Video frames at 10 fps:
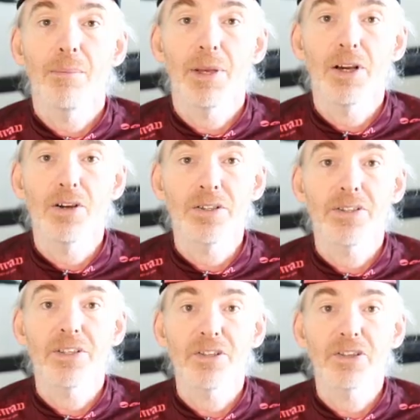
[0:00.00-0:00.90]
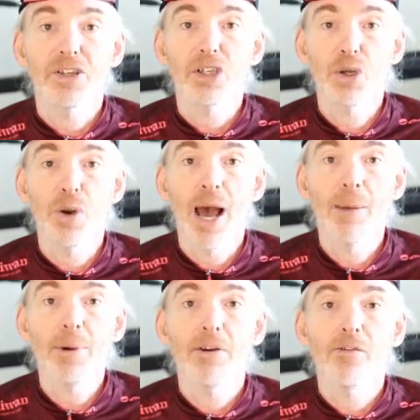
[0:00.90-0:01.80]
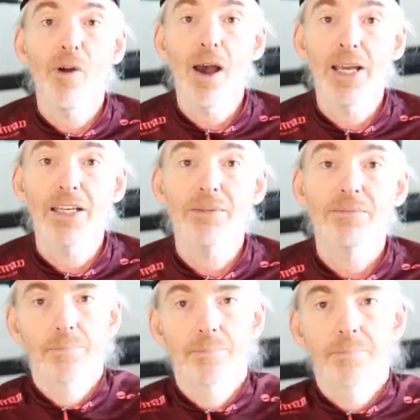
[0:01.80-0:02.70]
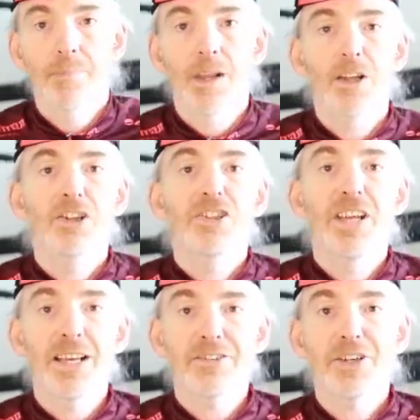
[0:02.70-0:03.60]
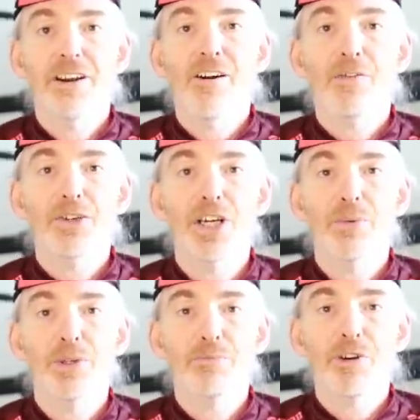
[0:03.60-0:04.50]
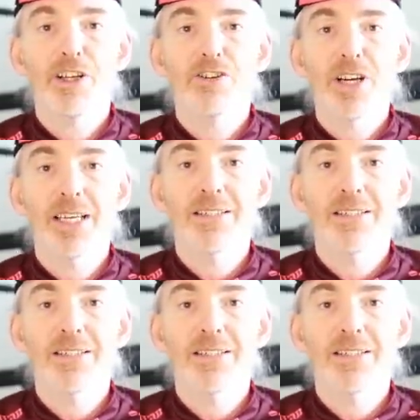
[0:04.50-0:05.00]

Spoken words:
because this is a 2-lap ride. DS tear-off sheet was pretty tricky